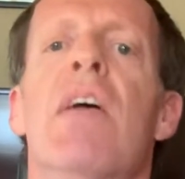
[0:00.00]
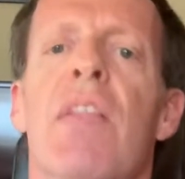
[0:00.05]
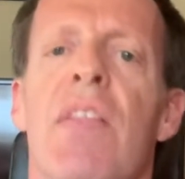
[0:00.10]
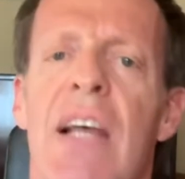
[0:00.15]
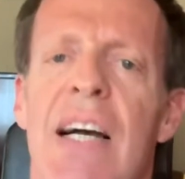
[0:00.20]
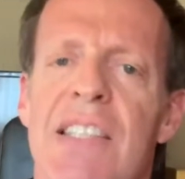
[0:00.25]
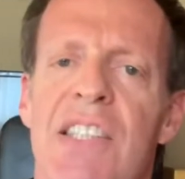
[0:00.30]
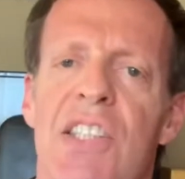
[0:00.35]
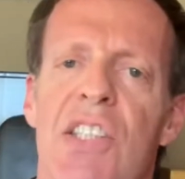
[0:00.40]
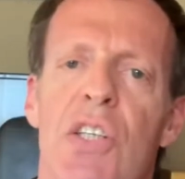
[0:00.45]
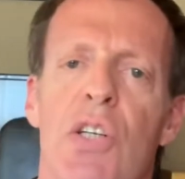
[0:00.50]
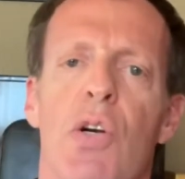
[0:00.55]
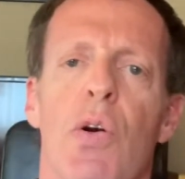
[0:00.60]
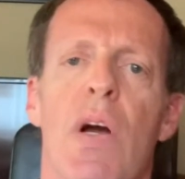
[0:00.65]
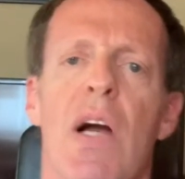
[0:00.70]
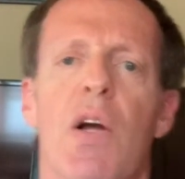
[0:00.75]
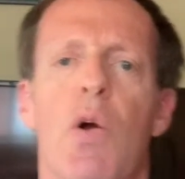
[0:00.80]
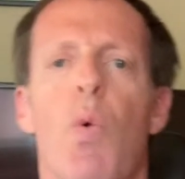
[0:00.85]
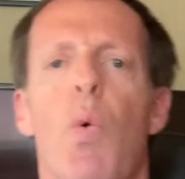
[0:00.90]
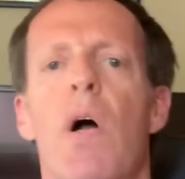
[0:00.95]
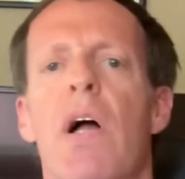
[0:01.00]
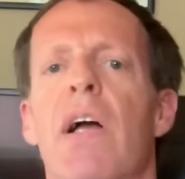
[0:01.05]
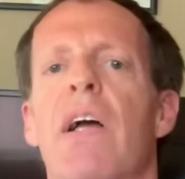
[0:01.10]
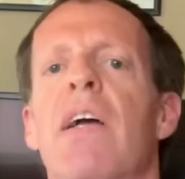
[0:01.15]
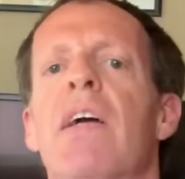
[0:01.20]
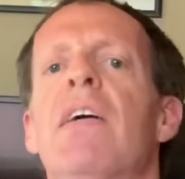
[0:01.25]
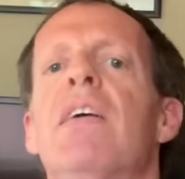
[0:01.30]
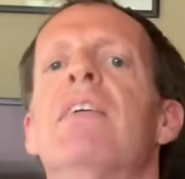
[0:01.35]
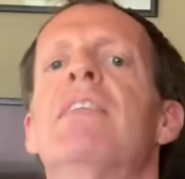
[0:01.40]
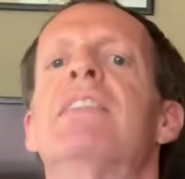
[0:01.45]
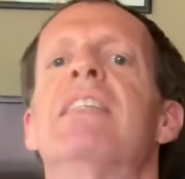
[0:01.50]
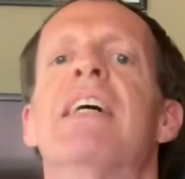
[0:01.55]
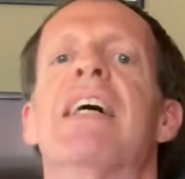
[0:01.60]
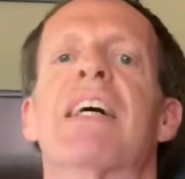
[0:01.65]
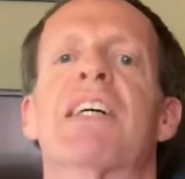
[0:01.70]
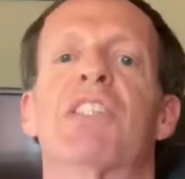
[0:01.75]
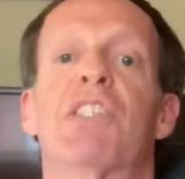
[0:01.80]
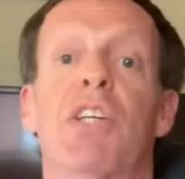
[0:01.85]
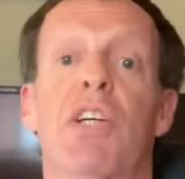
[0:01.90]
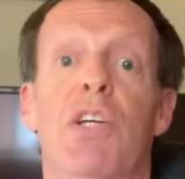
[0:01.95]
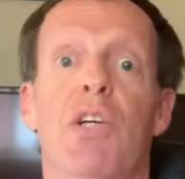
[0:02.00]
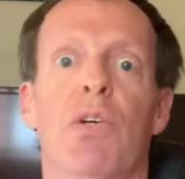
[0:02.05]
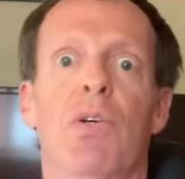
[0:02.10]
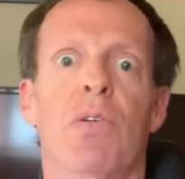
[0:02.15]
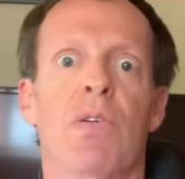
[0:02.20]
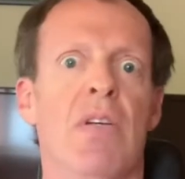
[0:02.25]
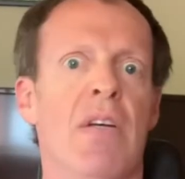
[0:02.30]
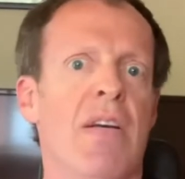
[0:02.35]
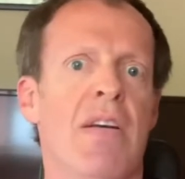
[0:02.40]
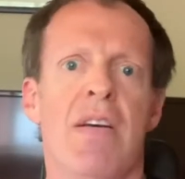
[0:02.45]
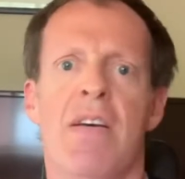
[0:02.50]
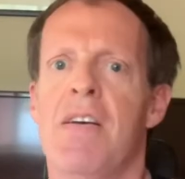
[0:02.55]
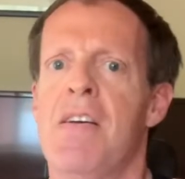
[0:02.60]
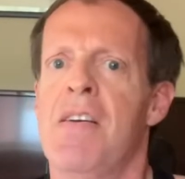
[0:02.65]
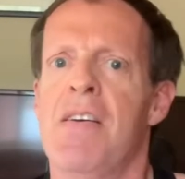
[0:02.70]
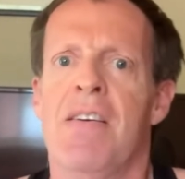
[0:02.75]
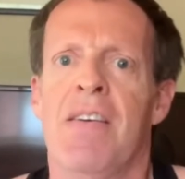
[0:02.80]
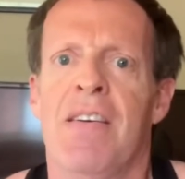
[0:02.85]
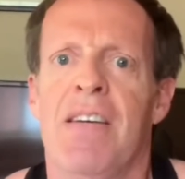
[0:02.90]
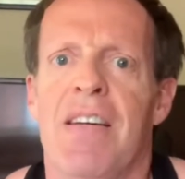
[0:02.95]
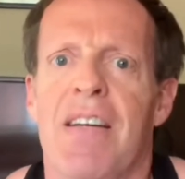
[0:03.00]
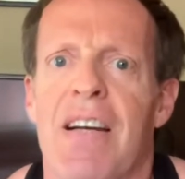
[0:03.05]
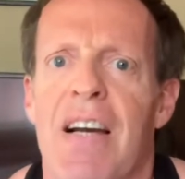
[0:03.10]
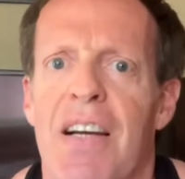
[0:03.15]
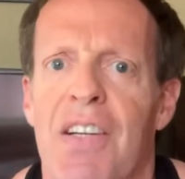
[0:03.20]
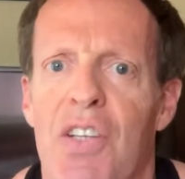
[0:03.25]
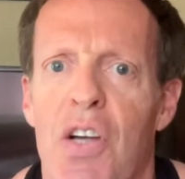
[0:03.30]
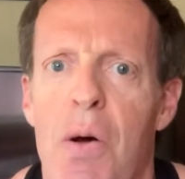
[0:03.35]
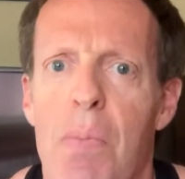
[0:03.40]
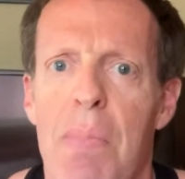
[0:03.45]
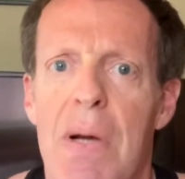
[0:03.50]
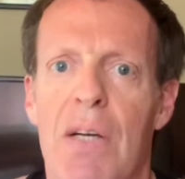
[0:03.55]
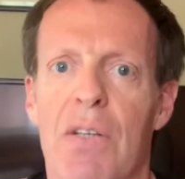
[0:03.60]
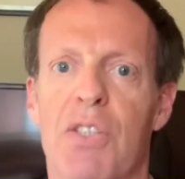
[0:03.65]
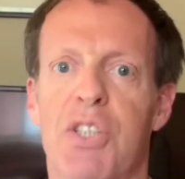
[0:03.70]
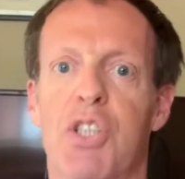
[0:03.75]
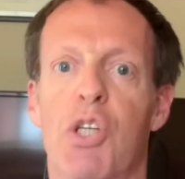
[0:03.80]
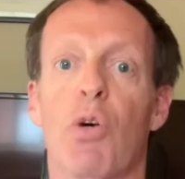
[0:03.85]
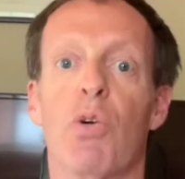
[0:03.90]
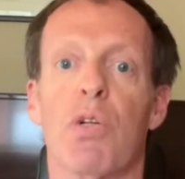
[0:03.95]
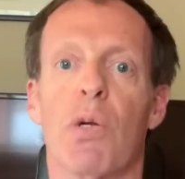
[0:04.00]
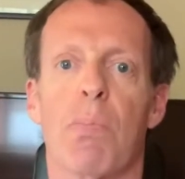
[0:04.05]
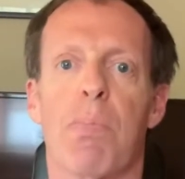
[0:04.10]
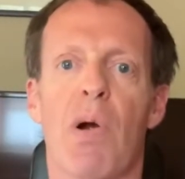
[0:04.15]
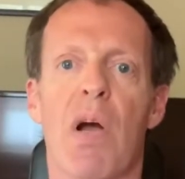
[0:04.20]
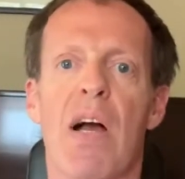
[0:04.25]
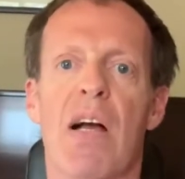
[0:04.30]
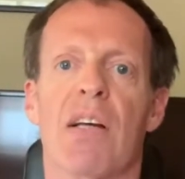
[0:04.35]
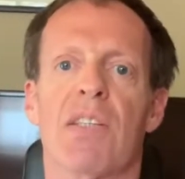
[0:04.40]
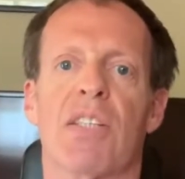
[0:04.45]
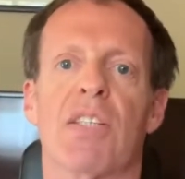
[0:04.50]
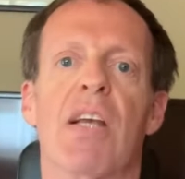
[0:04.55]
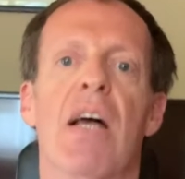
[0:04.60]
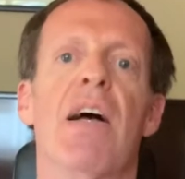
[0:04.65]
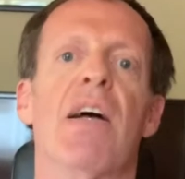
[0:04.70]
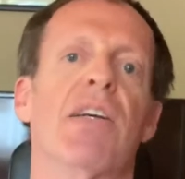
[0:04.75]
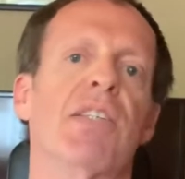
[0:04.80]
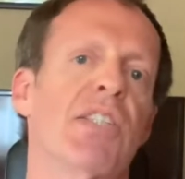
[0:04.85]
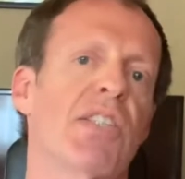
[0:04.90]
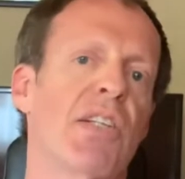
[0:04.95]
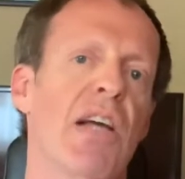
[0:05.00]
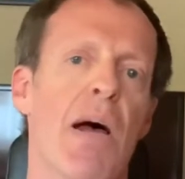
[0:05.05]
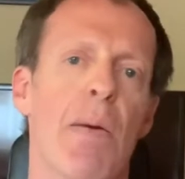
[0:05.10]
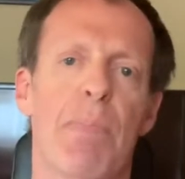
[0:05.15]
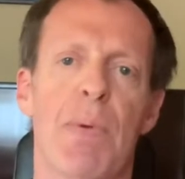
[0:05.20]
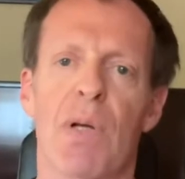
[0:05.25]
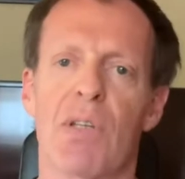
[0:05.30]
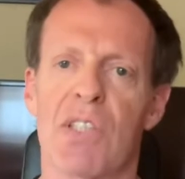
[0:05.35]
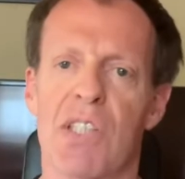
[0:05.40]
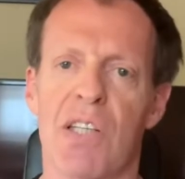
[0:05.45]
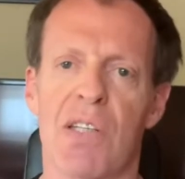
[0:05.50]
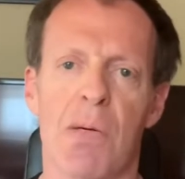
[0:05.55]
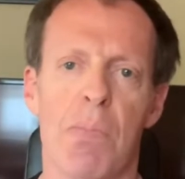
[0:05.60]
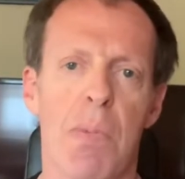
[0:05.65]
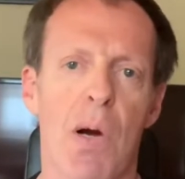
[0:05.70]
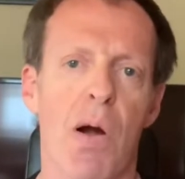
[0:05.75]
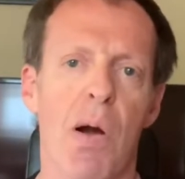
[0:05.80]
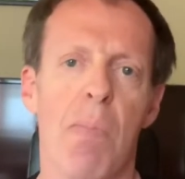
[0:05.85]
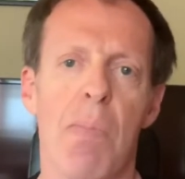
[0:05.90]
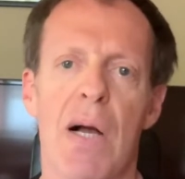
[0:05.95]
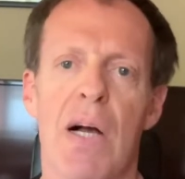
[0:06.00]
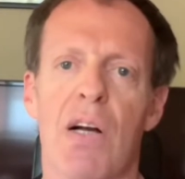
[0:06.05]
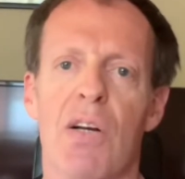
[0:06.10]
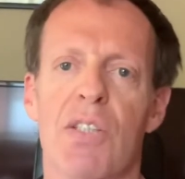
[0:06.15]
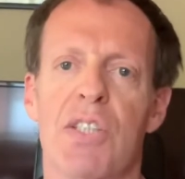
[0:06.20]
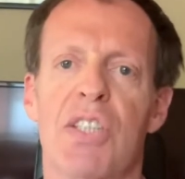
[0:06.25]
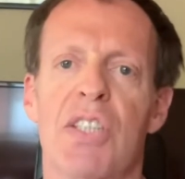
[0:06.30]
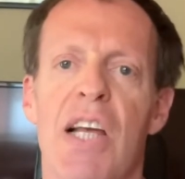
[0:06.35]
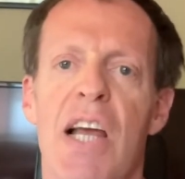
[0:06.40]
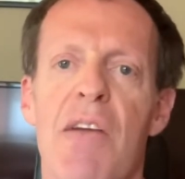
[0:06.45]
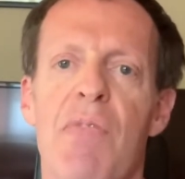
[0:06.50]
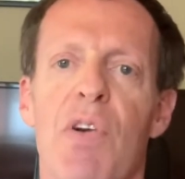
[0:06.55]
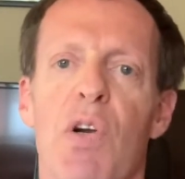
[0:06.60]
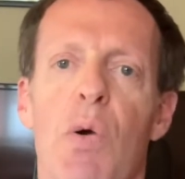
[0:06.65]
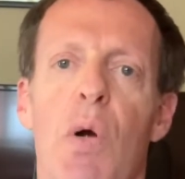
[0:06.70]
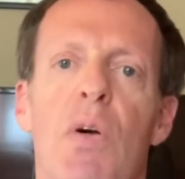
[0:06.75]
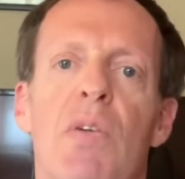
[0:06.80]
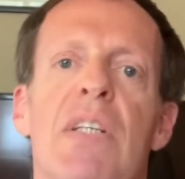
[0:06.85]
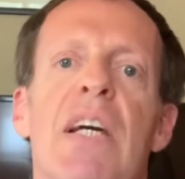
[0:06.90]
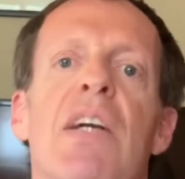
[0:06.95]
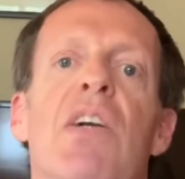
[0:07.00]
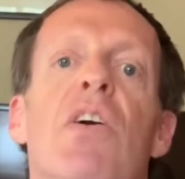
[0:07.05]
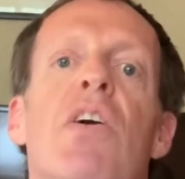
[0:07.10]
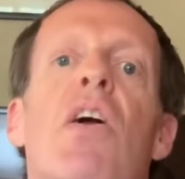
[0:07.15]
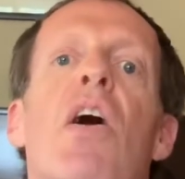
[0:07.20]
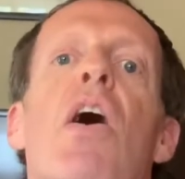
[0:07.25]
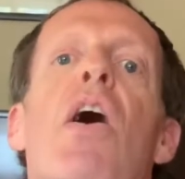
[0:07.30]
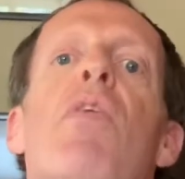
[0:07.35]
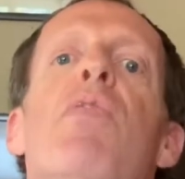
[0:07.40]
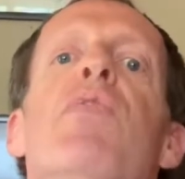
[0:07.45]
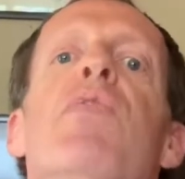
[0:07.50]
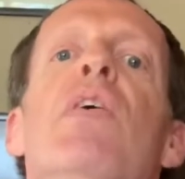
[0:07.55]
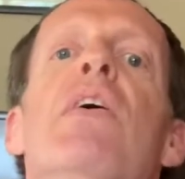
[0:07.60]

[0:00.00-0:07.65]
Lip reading: That's the correct way to execute a dumbbell shoulder press. Stop using the barbell, save your rotator cuff.